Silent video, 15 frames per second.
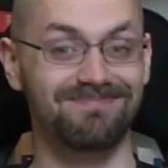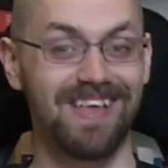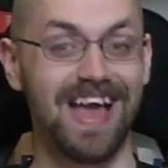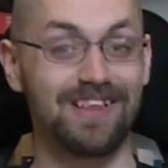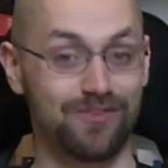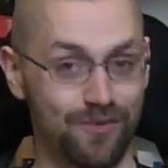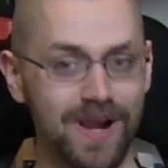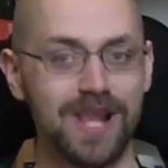
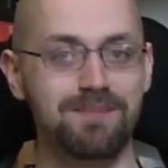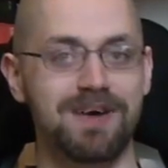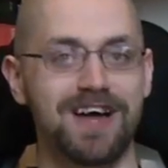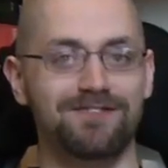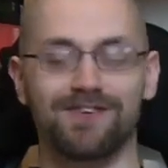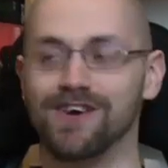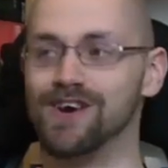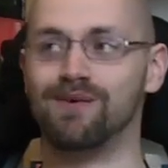It's really
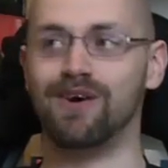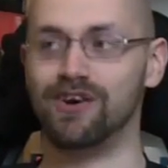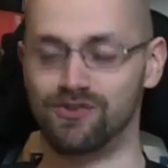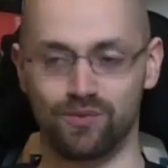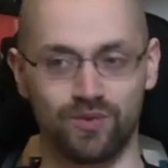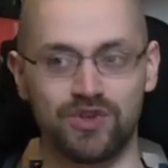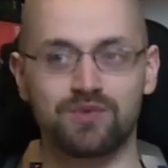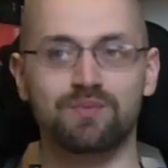bad for your
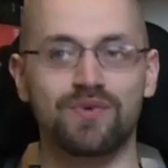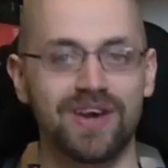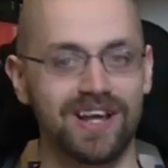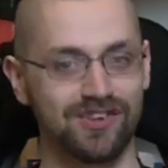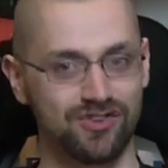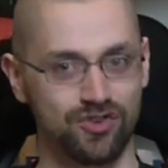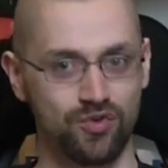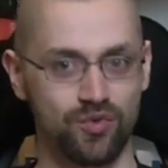voice. Whispering
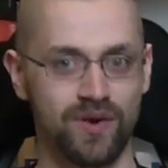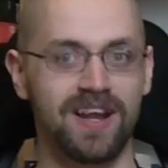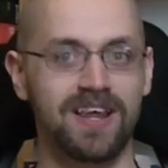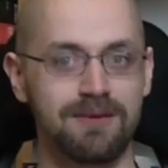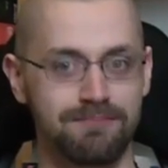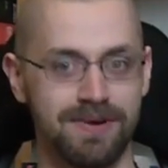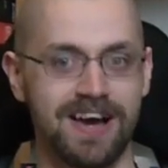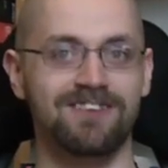is
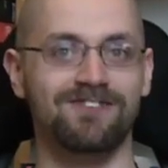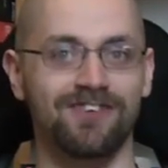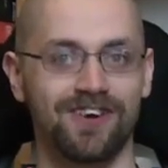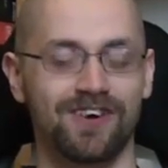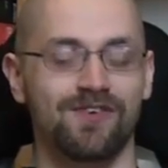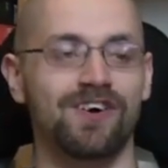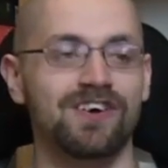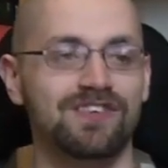really bad for
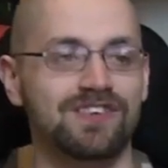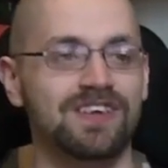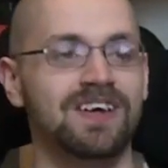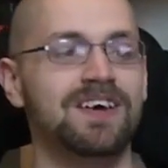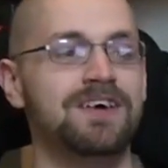your voice.